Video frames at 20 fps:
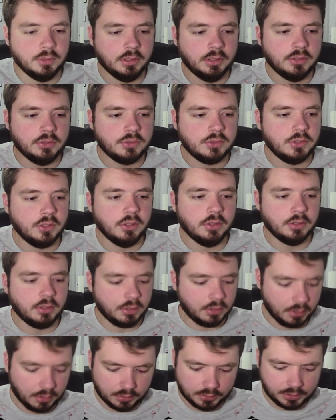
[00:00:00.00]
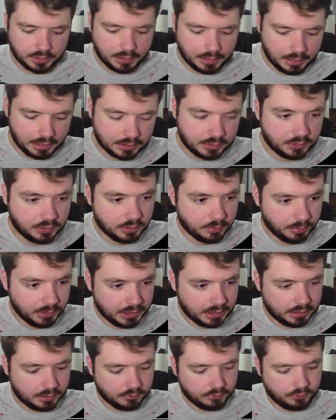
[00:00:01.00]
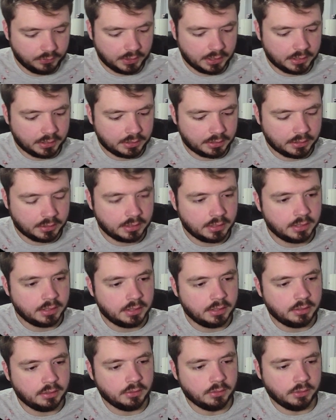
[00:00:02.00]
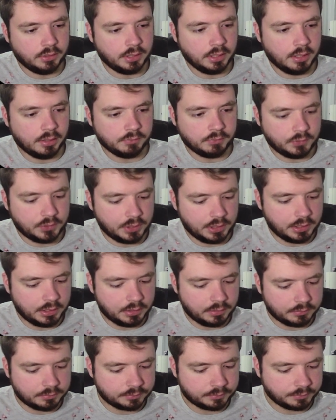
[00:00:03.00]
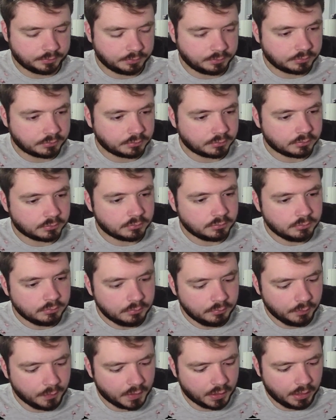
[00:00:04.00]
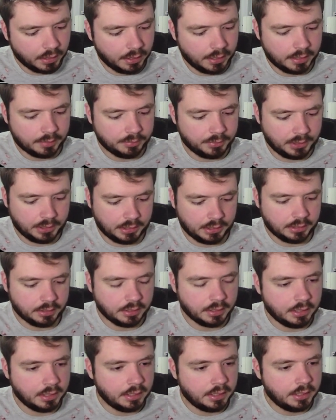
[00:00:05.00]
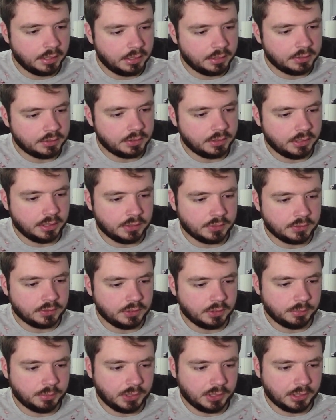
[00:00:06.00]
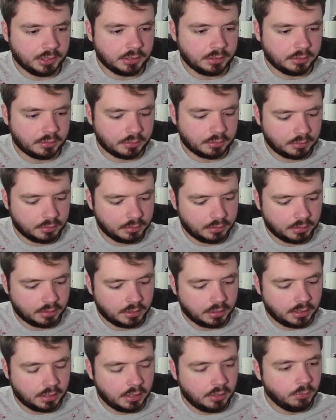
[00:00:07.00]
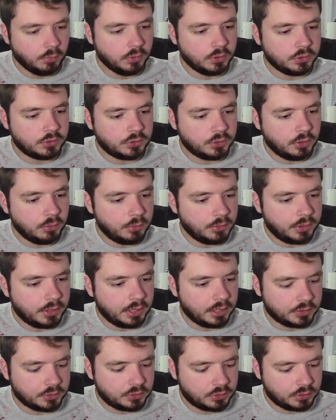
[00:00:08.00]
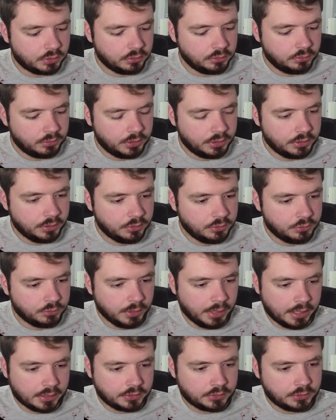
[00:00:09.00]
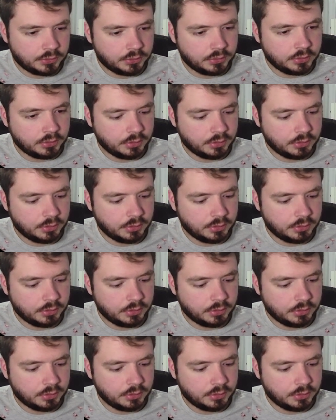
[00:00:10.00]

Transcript: going to start our DHCP config. Go to conft IP DHCP. We're going to start with excluded address,